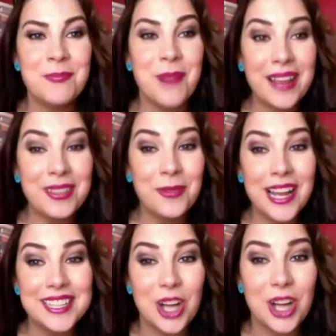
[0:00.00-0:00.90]
By the
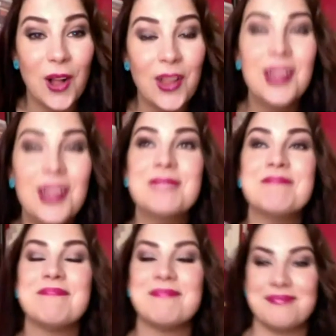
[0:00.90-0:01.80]
way, y'all,
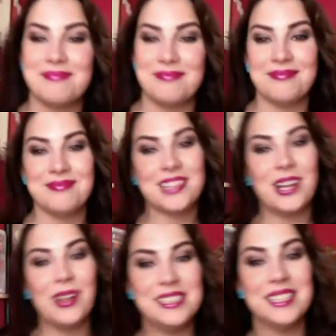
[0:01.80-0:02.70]

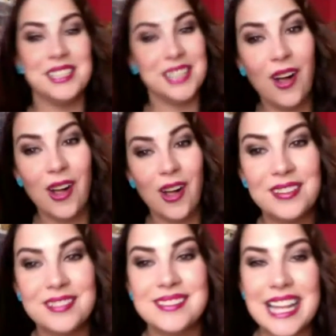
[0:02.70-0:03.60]
calling you
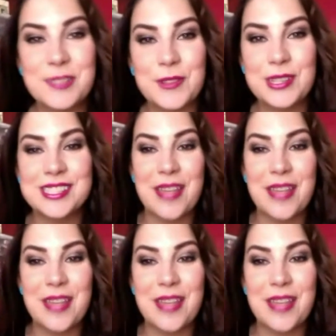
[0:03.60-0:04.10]
y'all, that's for the